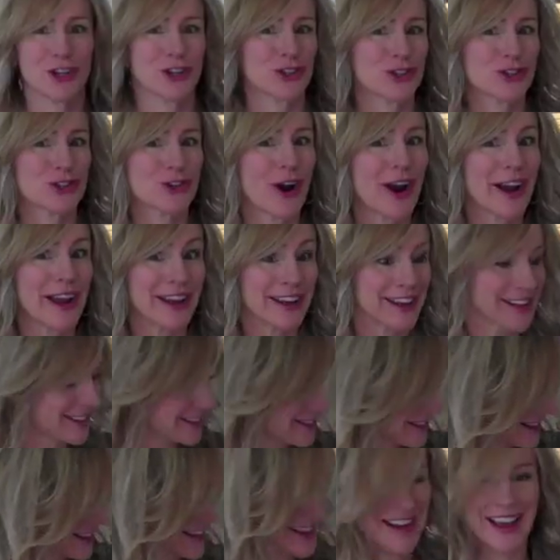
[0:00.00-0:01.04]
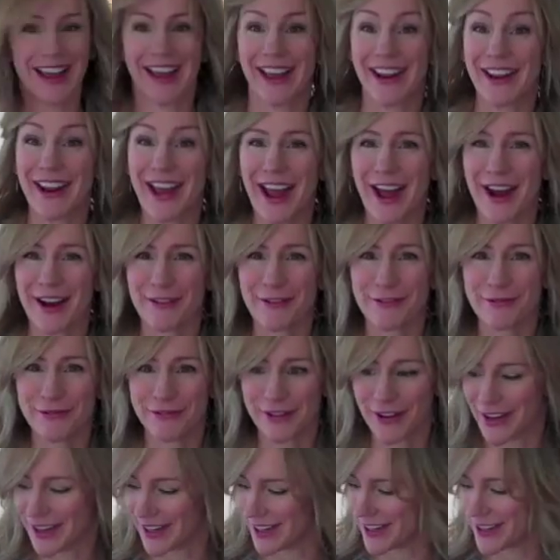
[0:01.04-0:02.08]
Try it and have
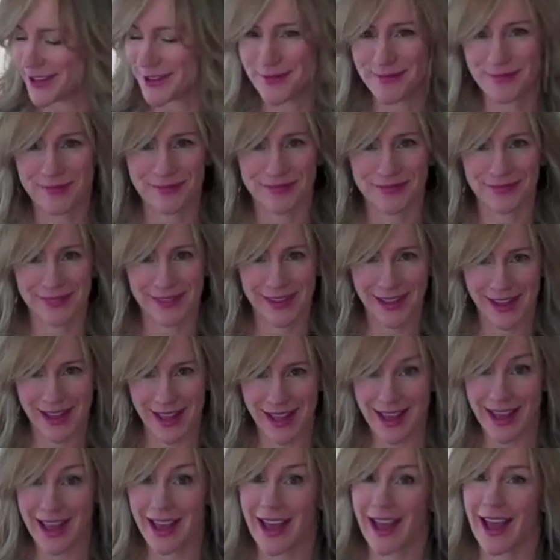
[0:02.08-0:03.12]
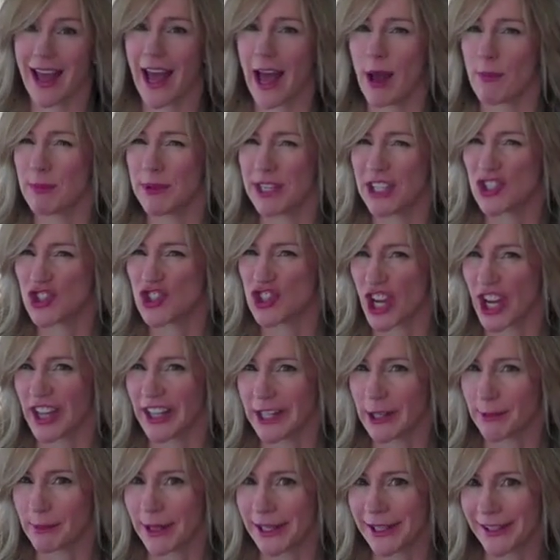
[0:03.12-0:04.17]
fun. Happy
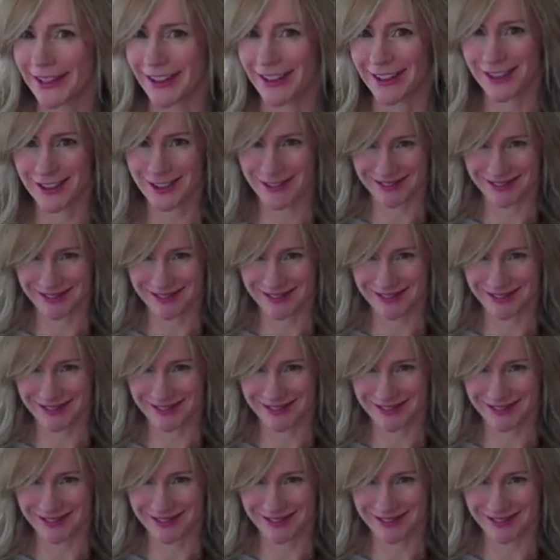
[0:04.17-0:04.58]
jelly making.